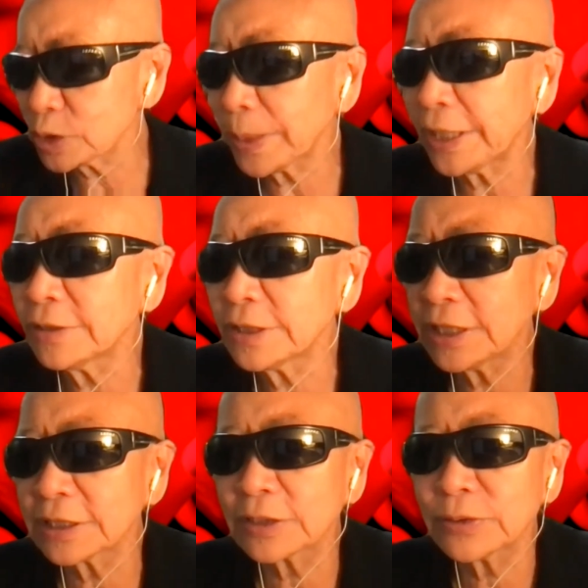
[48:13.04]

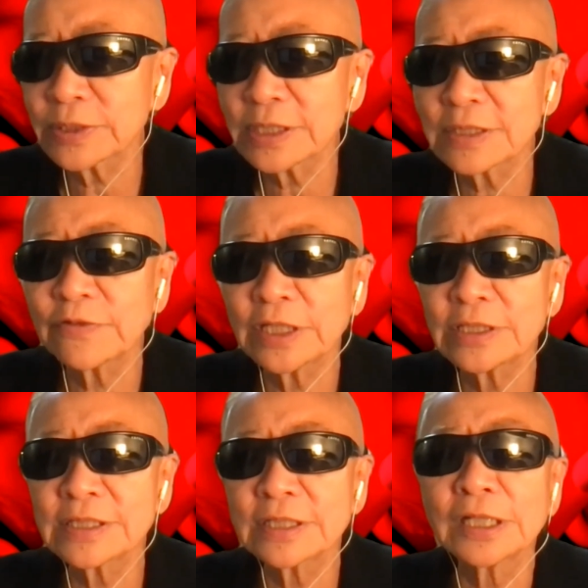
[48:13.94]
BioNet, of course, is very
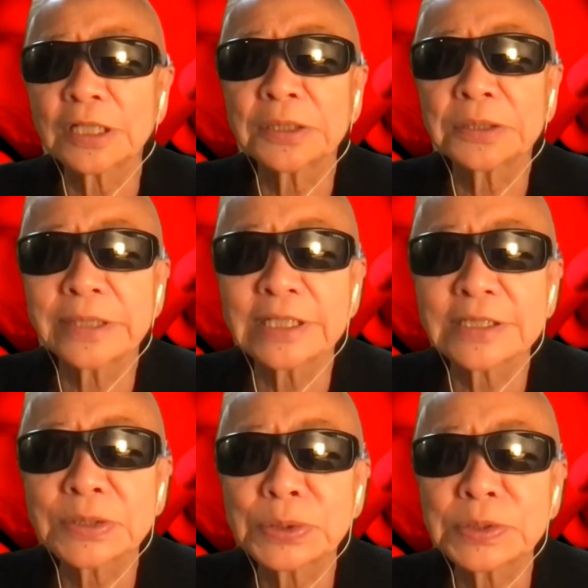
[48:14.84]
cynical
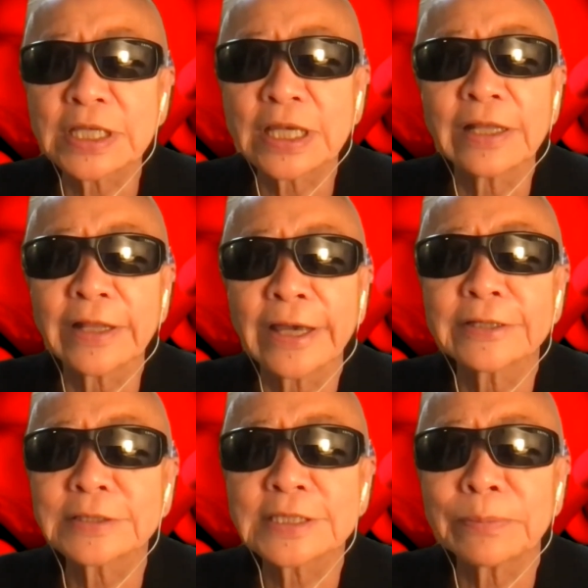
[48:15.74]
as to saying
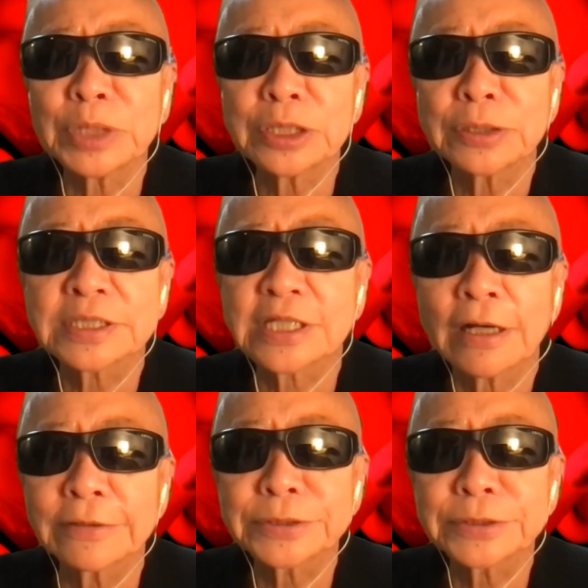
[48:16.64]
like, submit yourself